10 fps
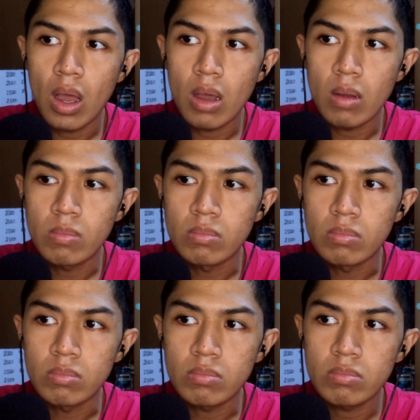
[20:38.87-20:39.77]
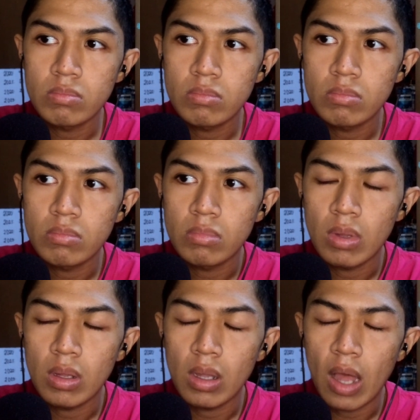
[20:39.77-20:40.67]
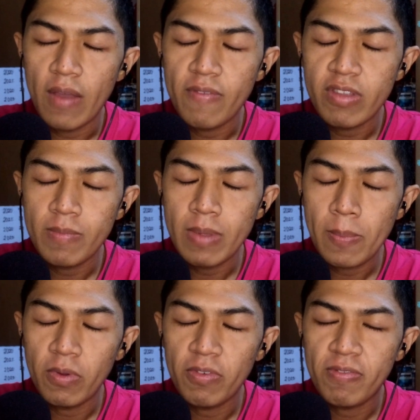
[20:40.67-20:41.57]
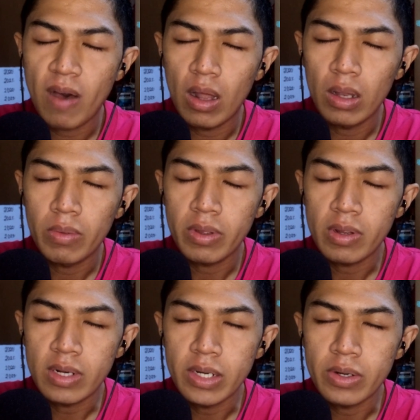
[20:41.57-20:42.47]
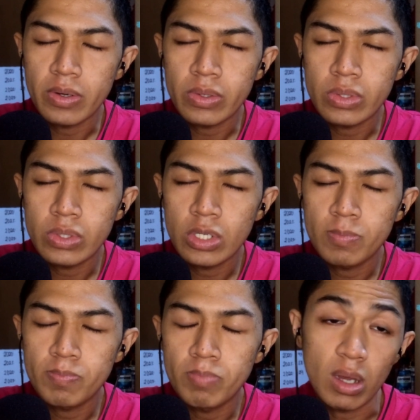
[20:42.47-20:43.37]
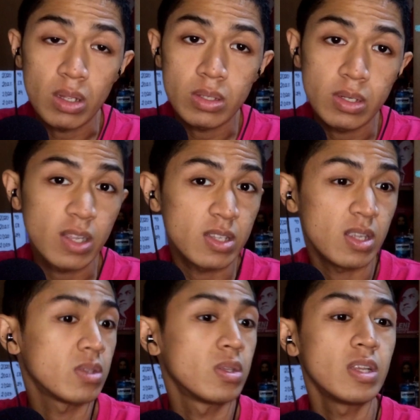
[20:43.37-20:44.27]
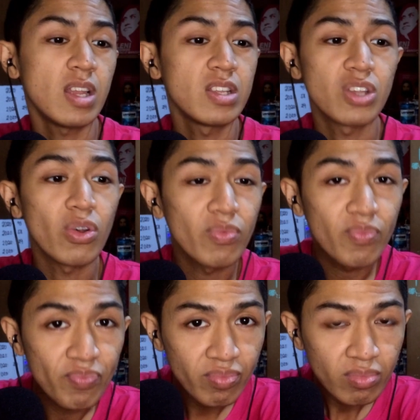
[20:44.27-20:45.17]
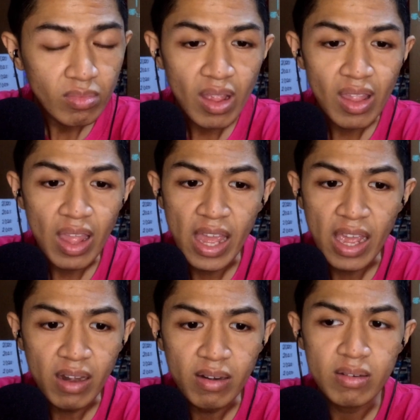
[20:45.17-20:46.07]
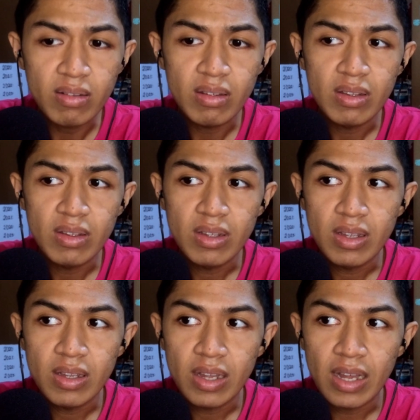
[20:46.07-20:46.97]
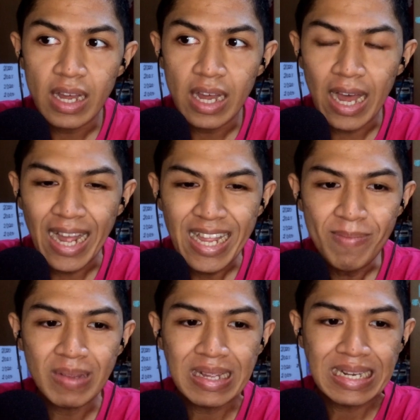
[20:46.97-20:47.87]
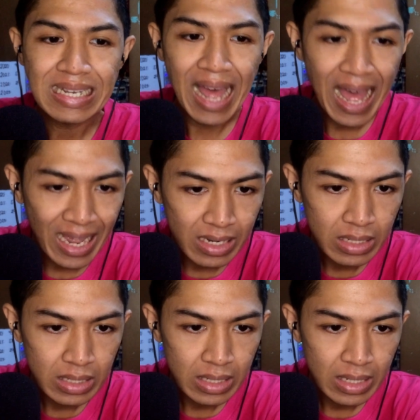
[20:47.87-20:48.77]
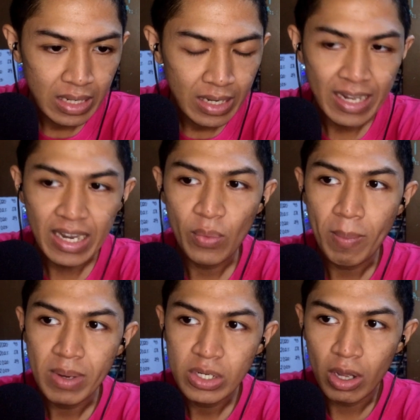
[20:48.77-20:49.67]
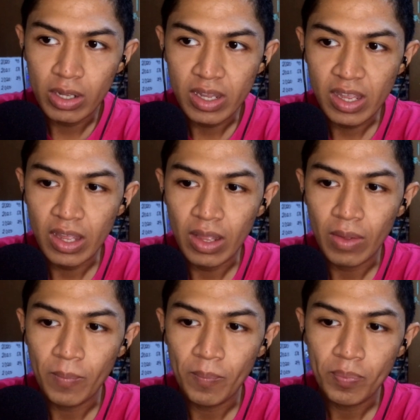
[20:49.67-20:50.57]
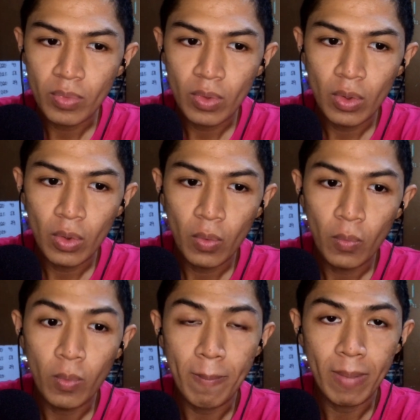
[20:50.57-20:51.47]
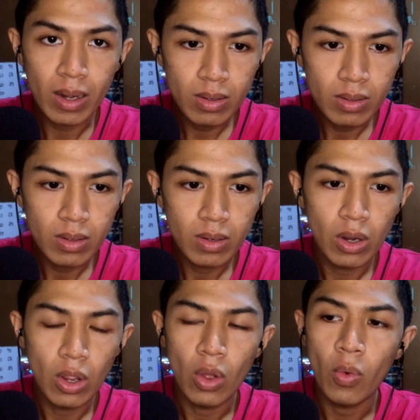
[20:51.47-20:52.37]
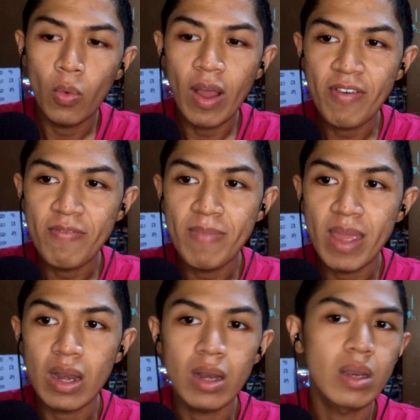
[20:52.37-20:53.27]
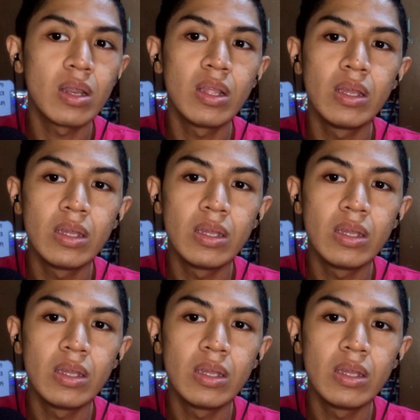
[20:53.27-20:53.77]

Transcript: I've seen people follow their leaders just because they said so. And I am glad that in Women Talking, women who have been